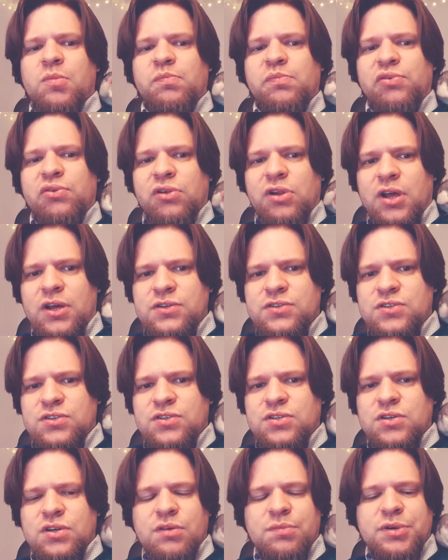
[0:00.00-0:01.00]

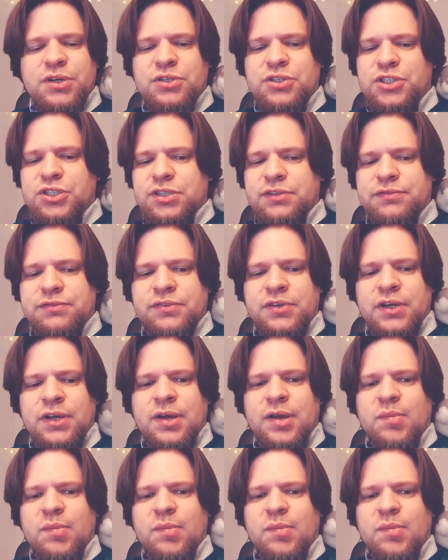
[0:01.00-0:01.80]
plus a bunch of